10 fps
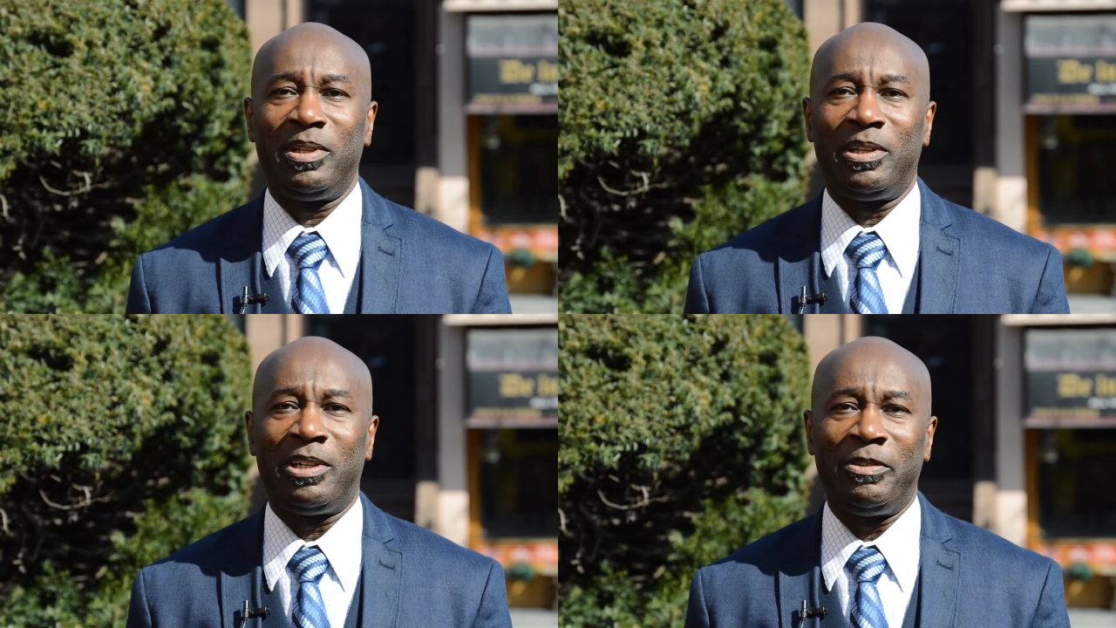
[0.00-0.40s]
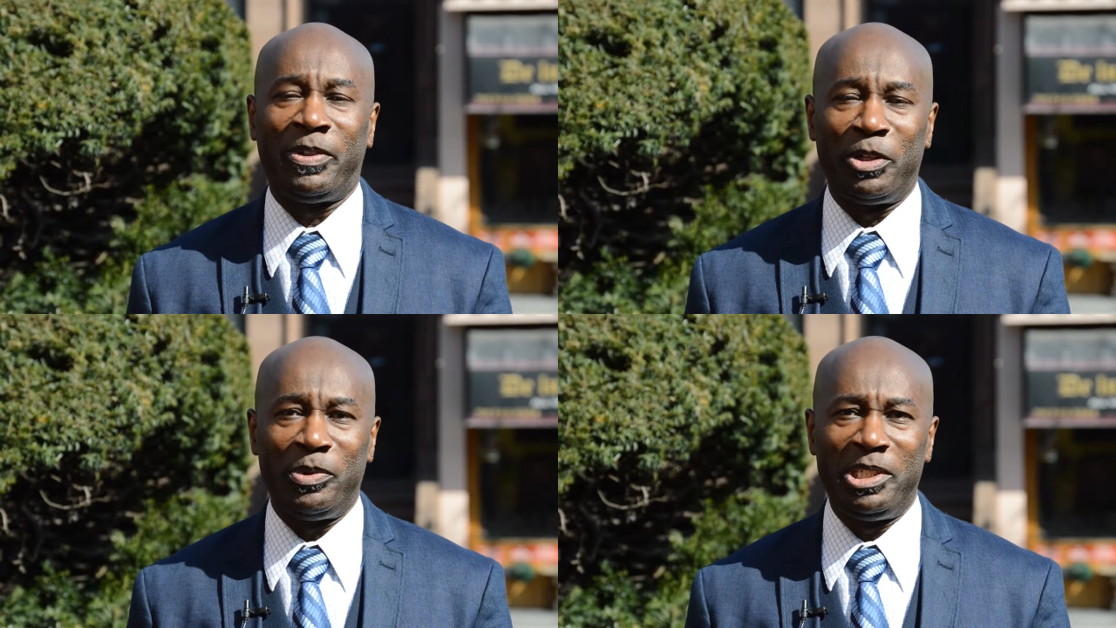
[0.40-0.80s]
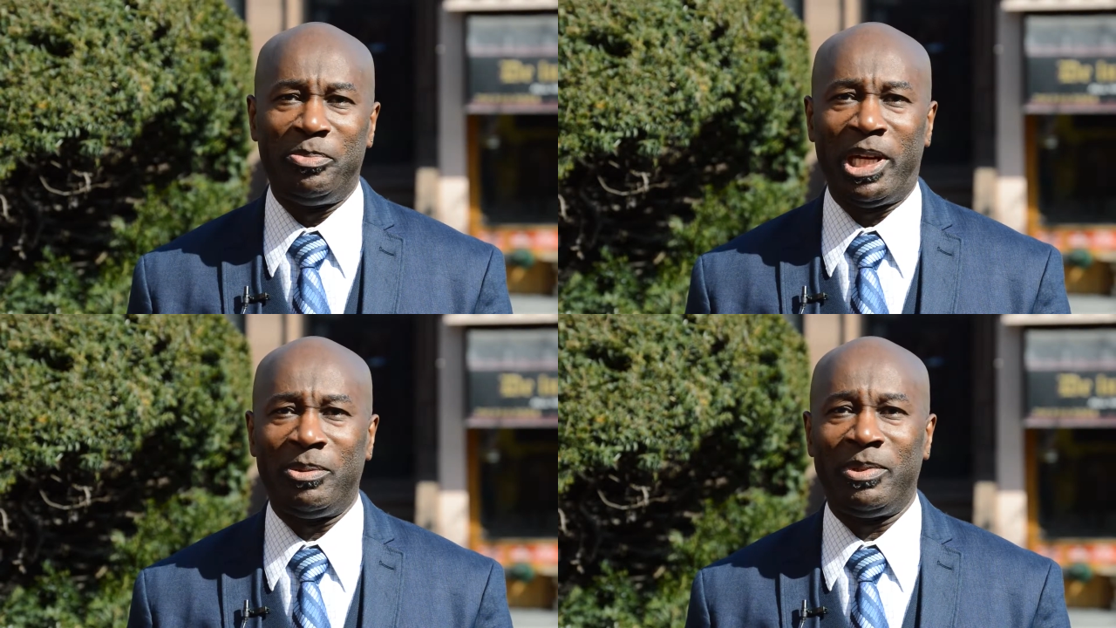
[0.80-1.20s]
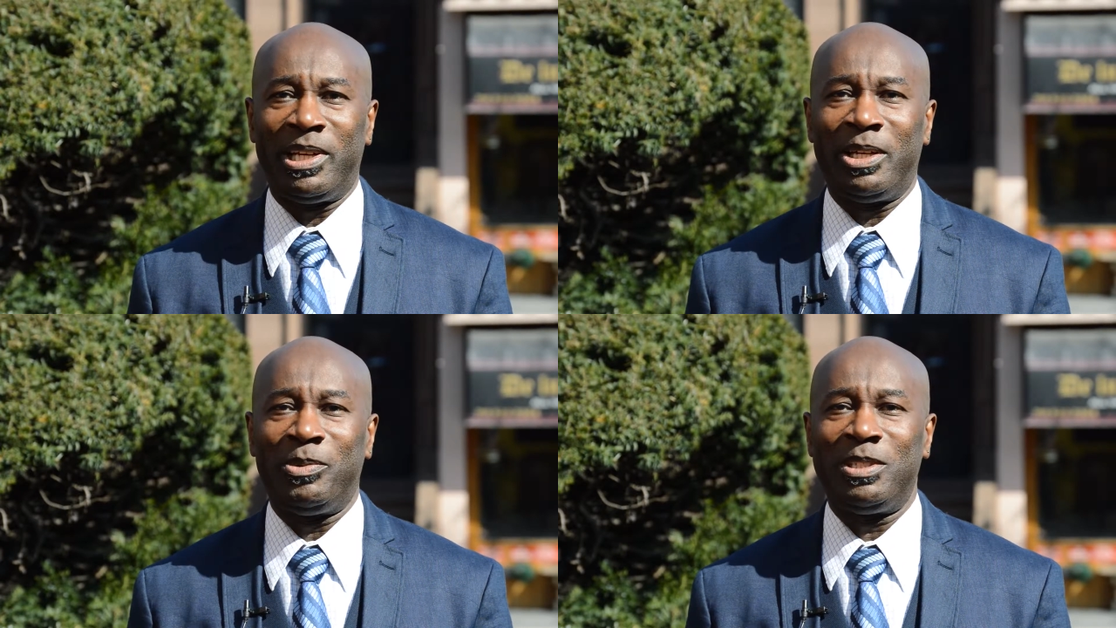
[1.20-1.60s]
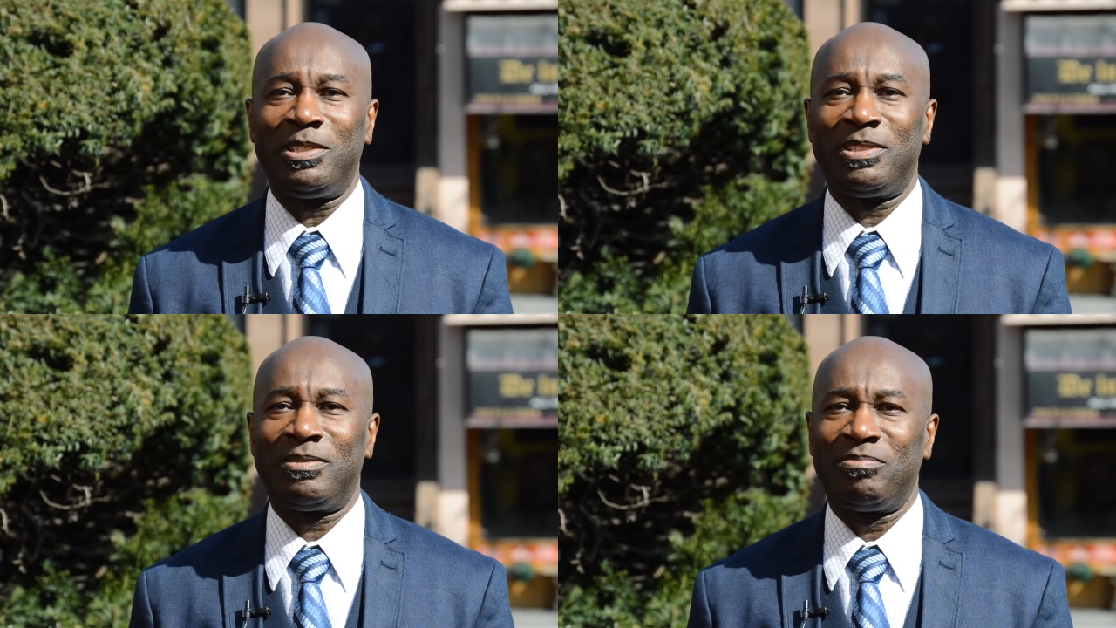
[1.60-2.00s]
or if I read the Bible, I
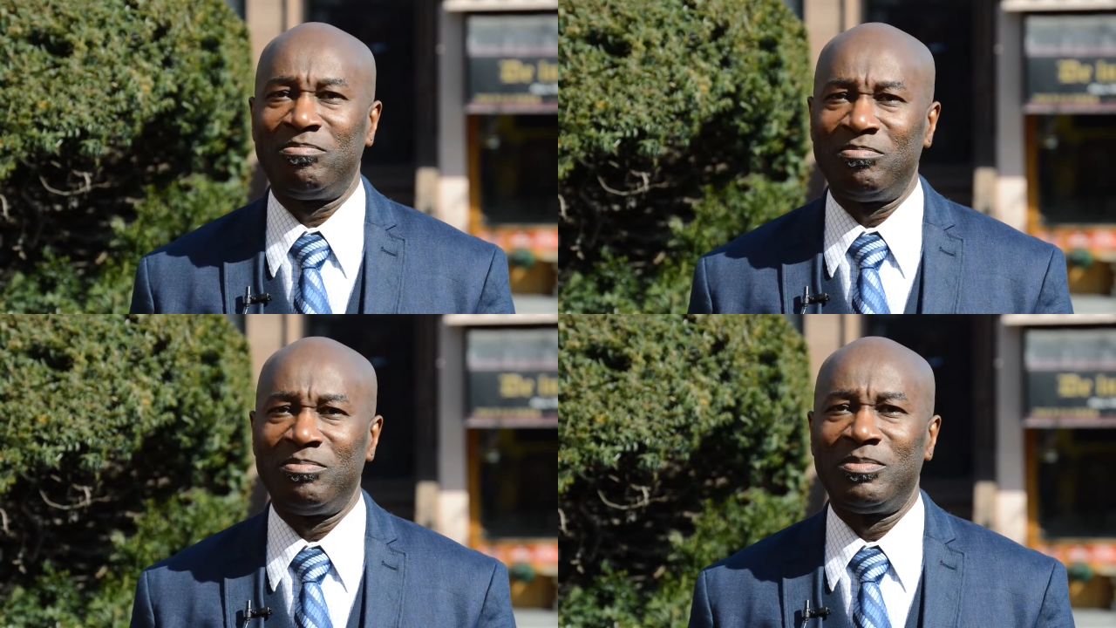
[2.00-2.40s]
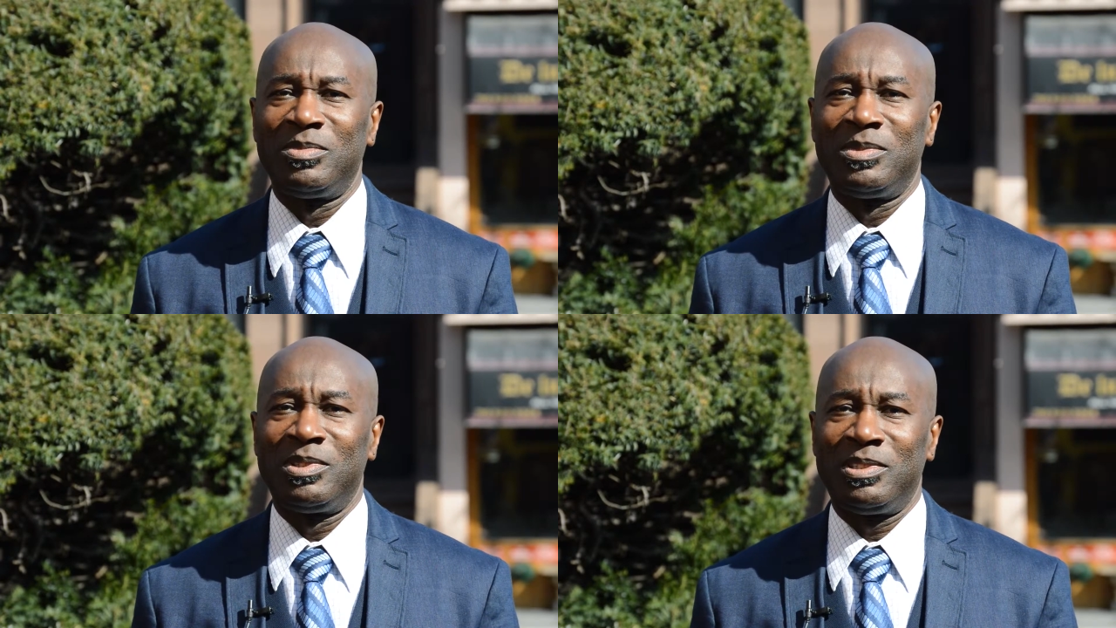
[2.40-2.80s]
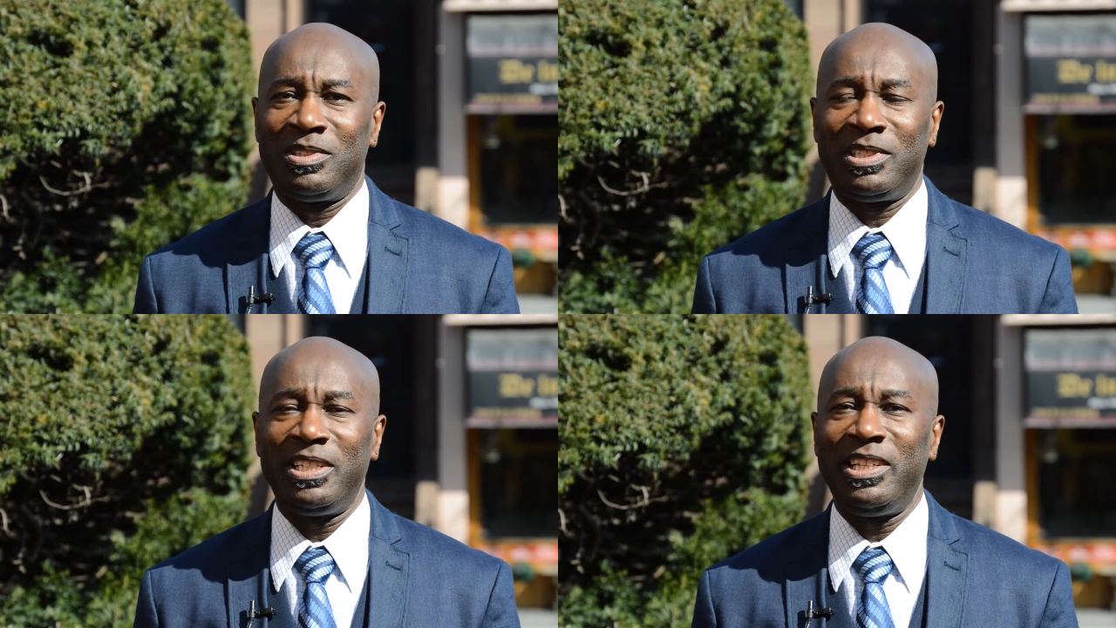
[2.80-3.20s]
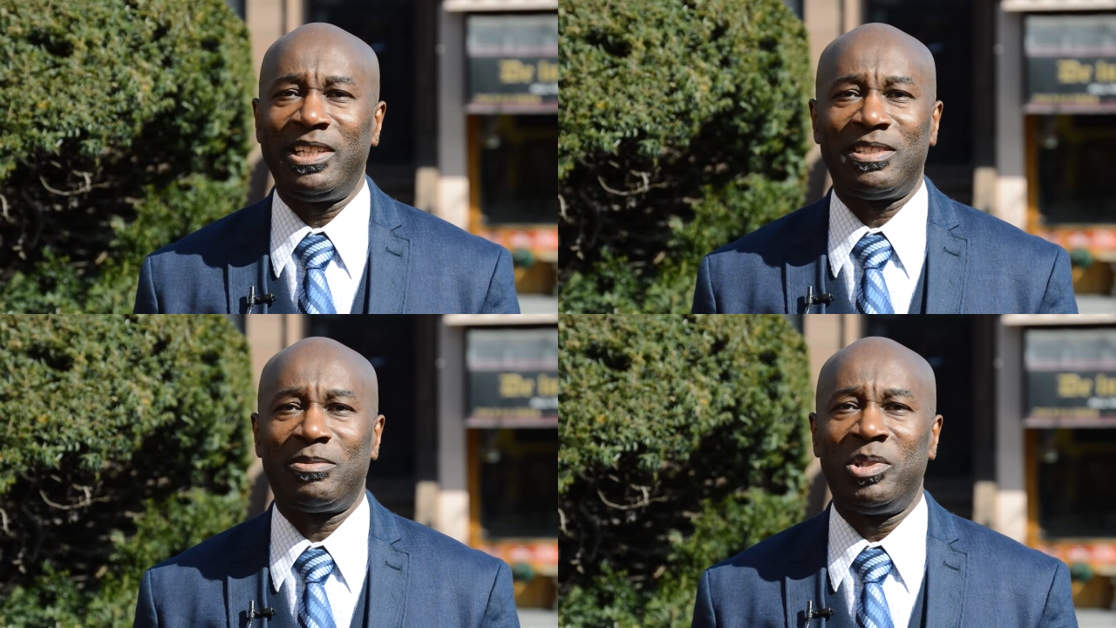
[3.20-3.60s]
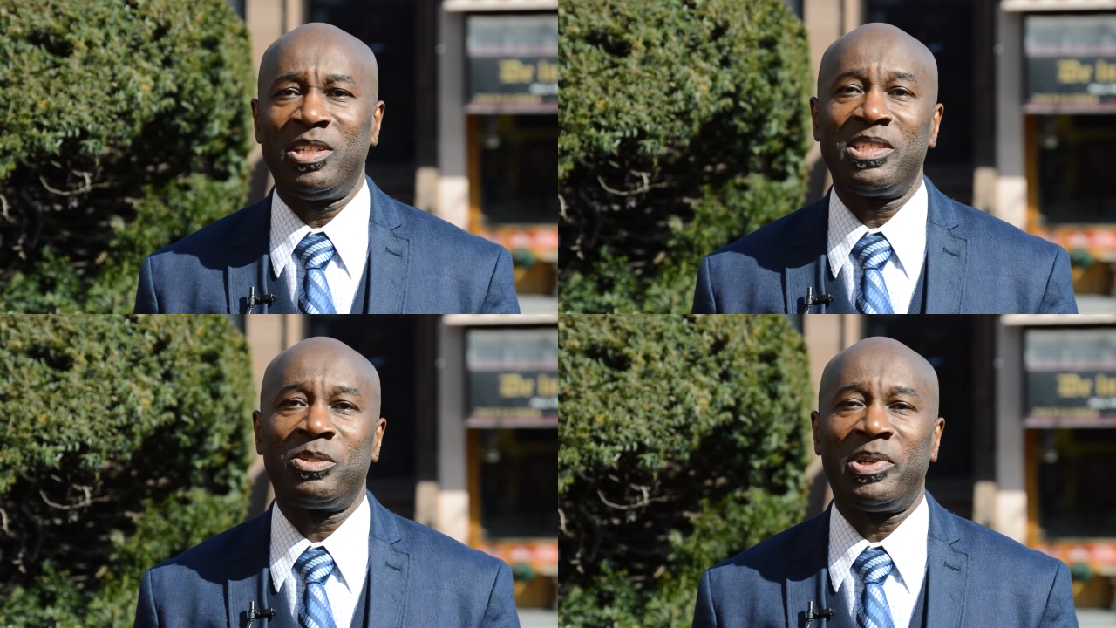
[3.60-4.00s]
was said yes,
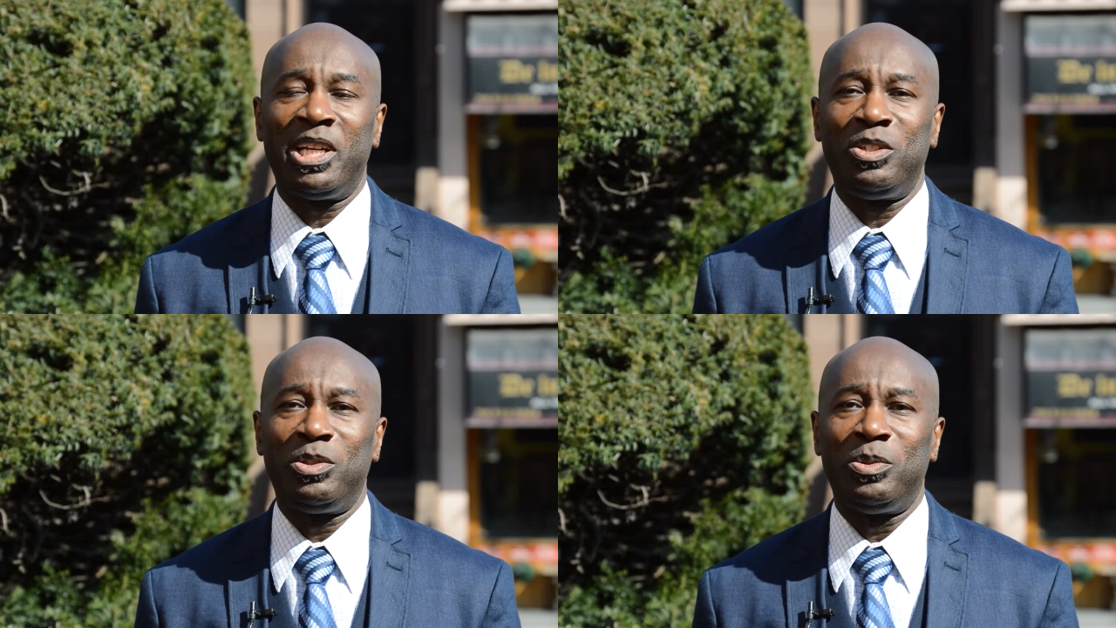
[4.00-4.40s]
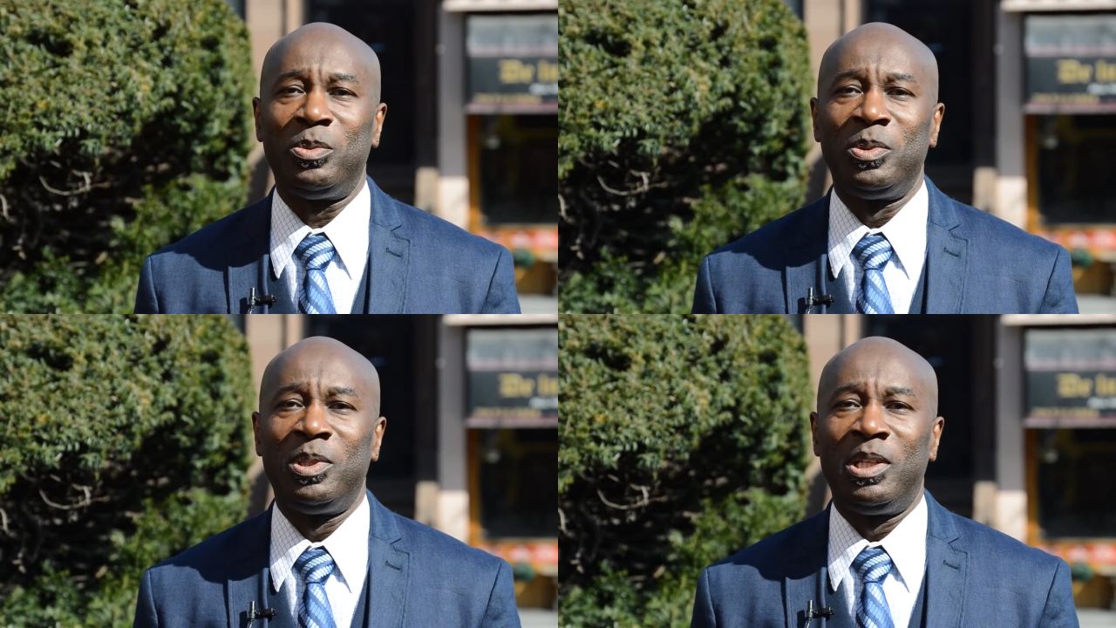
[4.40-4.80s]
because that's what I do.